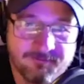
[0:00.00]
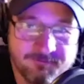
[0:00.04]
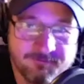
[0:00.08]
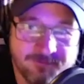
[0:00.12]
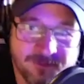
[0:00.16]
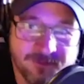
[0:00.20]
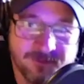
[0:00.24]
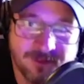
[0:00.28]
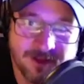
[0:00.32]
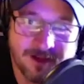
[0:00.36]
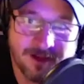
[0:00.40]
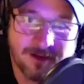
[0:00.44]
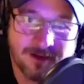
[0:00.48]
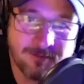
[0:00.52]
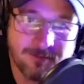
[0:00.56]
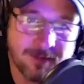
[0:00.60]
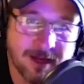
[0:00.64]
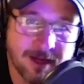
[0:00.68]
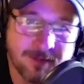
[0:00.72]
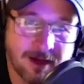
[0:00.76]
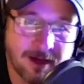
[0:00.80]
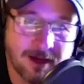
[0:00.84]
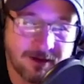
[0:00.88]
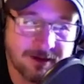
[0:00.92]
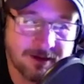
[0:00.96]
thought
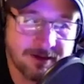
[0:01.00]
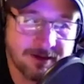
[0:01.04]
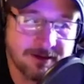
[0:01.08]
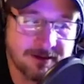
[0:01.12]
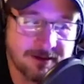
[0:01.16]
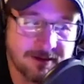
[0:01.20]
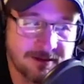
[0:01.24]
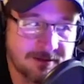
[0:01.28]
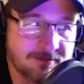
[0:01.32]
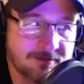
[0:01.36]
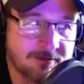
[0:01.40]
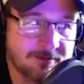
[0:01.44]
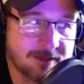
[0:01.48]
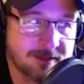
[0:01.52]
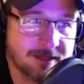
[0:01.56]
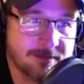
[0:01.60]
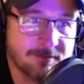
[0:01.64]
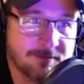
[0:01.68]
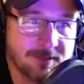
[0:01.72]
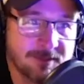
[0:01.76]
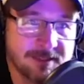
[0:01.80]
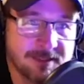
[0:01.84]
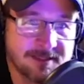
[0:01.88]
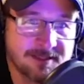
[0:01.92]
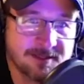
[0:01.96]
about is we can
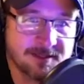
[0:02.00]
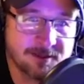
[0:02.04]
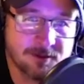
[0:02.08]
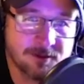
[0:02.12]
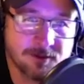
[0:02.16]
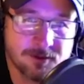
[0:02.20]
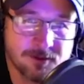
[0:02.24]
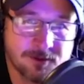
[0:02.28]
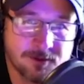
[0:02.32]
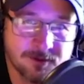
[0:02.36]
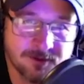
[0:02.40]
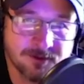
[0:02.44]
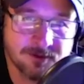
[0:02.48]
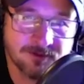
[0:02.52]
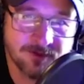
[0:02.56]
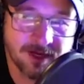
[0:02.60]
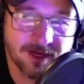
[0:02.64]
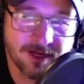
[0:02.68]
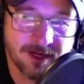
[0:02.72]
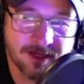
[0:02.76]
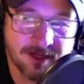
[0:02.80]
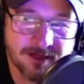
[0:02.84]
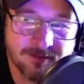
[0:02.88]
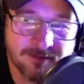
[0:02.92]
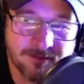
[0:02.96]
be so
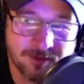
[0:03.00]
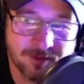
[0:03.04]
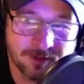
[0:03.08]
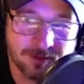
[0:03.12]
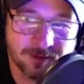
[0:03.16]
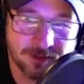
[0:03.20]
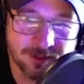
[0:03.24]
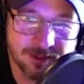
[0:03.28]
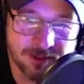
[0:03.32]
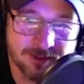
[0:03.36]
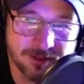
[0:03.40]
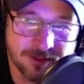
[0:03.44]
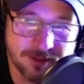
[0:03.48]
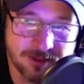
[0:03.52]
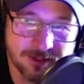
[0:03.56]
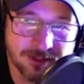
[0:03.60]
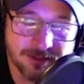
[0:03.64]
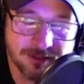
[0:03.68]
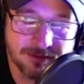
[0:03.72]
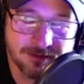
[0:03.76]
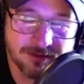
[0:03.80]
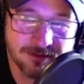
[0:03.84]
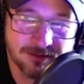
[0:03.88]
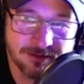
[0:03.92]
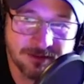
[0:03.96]
divided politically,
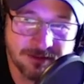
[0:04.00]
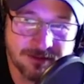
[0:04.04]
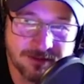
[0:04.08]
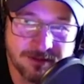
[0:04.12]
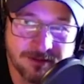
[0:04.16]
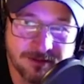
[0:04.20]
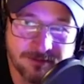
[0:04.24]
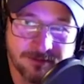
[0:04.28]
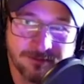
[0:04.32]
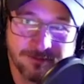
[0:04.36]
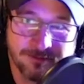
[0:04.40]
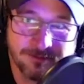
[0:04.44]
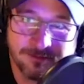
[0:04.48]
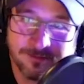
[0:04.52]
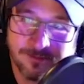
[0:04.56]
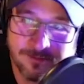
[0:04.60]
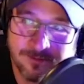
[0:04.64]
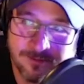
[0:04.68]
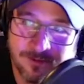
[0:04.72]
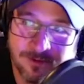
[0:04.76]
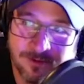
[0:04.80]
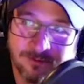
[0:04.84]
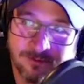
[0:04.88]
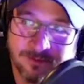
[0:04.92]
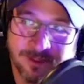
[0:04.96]
um,
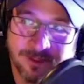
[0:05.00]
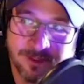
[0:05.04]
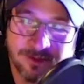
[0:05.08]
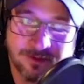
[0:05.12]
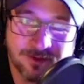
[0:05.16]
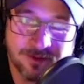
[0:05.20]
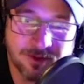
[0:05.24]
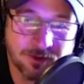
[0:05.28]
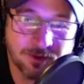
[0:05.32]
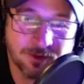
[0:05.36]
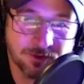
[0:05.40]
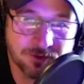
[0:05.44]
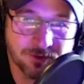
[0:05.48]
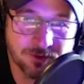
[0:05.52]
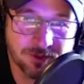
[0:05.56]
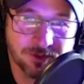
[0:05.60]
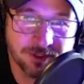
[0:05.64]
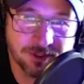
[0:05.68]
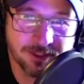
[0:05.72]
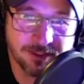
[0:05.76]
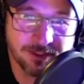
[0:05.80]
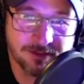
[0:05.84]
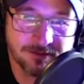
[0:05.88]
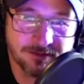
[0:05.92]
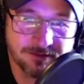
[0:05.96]
or you know,
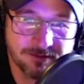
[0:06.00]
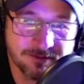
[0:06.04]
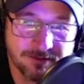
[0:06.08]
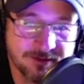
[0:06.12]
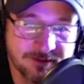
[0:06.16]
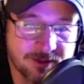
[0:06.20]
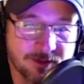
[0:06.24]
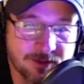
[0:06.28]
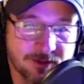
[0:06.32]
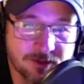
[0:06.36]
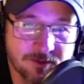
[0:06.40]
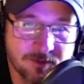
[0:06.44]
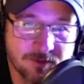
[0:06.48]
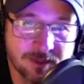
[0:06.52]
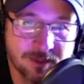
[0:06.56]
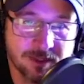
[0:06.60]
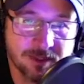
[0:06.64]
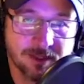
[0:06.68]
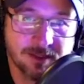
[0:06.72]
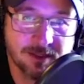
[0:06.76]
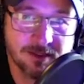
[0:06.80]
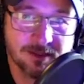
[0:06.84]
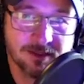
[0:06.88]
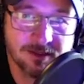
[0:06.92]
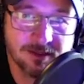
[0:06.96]
culturally, so to
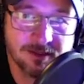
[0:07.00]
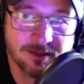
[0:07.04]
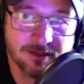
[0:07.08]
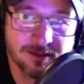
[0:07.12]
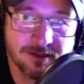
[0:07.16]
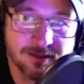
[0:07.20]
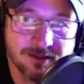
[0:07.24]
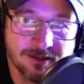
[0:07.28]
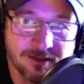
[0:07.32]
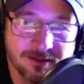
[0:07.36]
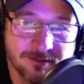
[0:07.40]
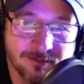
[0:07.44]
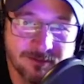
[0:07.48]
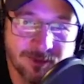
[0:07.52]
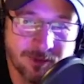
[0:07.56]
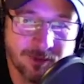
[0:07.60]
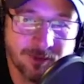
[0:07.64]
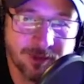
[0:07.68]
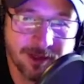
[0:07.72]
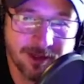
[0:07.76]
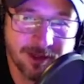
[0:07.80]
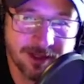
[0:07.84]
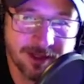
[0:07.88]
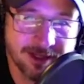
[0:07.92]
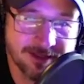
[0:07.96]
speak, but we
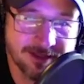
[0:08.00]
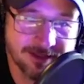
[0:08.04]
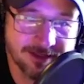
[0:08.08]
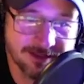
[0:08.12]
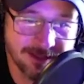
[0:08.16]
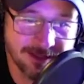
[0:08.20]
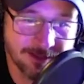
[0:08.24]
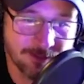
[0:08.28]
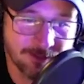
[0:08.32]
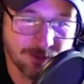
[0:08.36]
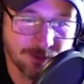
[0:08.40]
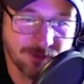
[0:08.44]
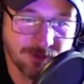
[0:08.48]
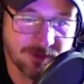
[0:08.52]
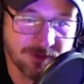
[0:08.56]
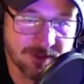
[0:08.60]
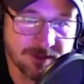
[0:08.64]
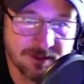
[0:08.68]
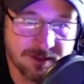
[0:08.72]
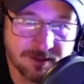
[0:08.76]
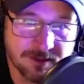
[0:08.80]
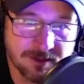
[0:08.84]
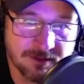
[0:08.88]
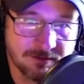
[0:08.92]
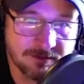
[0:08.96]
all like the same
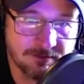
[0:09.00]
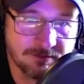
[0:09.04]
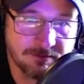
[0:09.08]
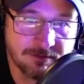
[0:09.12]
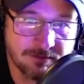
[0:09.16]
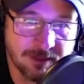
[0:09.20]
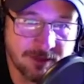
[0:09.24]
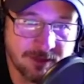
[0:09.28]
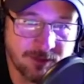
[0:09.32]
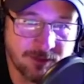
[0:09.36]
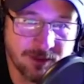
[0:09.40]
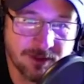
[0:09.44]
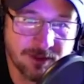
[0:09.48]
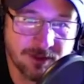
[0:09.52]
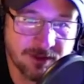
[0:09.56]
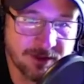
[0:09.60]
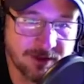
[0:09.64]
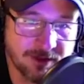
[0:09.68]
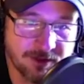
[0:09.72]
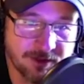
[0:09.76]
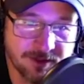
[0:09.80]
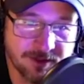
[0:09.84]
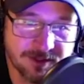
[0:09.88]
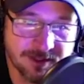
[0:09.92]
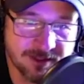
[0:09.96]
movies. Like we all
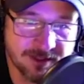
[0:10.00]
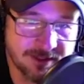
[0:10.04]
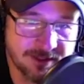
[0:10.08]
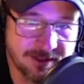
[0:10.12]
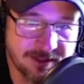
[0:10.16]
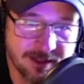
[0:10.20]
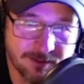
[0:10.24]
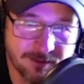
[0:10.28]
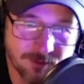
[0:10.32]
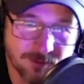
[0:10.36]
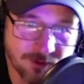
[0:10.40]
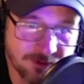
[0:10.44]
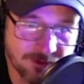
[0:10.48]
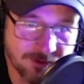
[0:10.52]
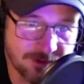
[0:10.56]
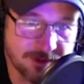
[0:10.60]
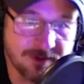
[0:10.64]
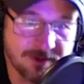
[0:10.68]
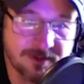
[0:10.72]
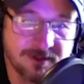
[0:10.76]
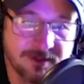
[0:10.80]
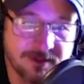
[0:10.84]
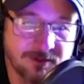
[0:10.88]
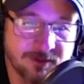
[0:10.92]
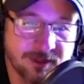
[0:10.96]
go to see the same
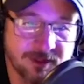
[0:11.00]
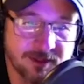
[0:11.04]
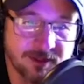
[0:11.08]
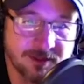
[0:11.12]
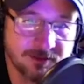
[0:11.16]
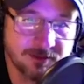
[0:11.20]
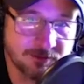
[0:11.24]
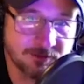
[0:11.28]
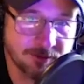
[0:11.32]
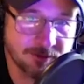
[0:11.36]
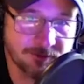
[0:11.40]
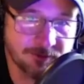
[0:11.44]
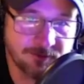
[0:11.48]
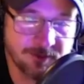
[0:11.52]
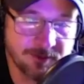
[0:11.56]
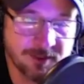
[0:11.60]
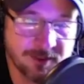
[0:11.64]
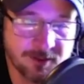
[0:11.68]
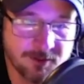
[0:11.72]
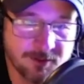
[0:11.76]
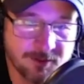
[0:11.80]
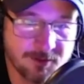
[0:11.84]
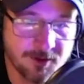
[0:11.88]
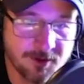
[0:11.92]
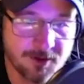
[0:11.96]
movies, and we all root, you
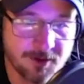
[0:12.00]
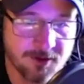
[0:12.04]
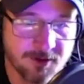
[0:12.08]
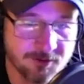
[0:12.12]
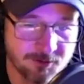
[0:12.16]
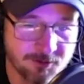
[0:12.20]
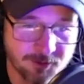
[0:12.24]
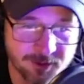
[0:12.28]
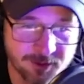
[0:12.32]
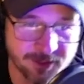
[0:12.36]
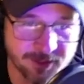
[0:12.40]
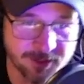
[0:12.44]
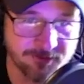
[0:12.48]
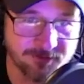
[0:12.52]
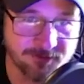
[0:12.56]
know, we're all rooting for the